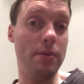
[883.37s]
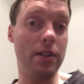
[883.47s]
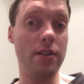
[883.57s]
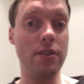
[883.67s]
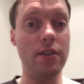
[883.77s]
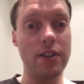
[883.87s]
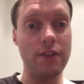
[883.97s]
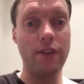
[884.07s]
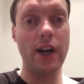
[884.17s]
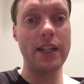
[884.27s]
because, it's
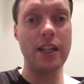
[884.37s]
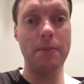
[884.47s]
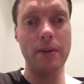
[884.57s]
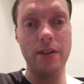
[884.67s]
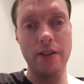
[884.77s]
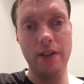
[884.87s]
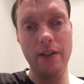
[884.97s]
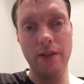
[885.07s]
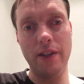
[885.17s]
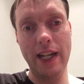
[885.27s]
divided up into,
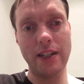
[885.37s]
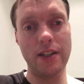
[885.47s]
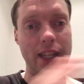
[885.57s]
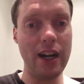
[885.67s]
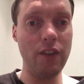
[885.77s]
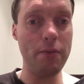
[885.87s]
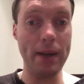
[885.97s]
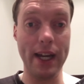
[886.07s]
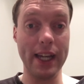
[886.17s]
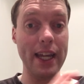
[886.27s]
the letters of the
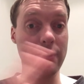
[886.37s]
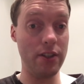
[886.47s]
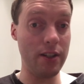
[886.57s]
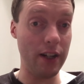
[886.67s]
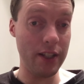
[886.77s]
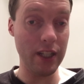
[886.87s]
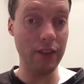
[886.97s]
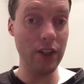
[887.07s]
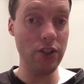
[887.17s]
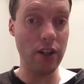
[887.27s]
alphabet, again, just like the
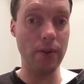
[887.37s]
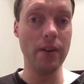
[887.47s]
TV show.